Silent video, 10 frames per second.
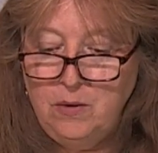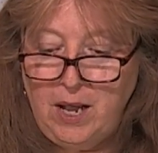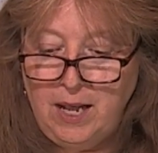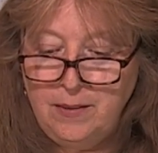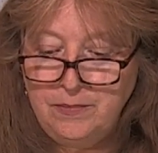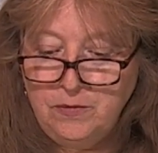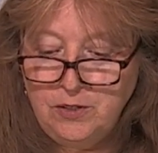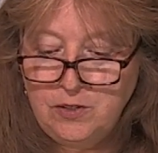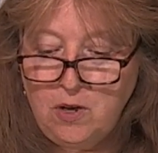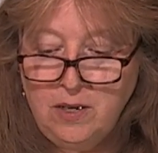
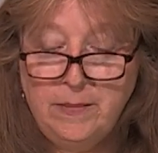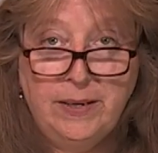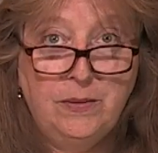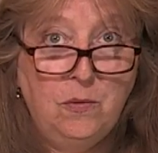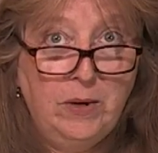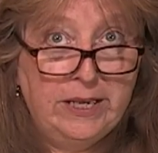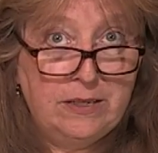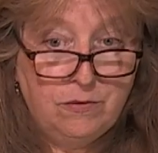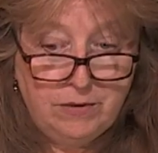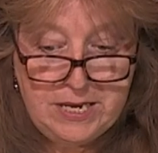We'll talk about the
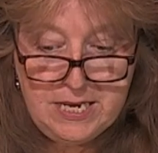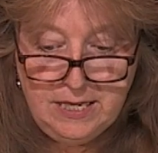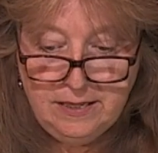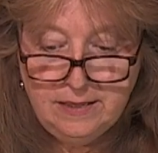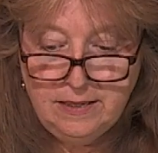Wiccan reed.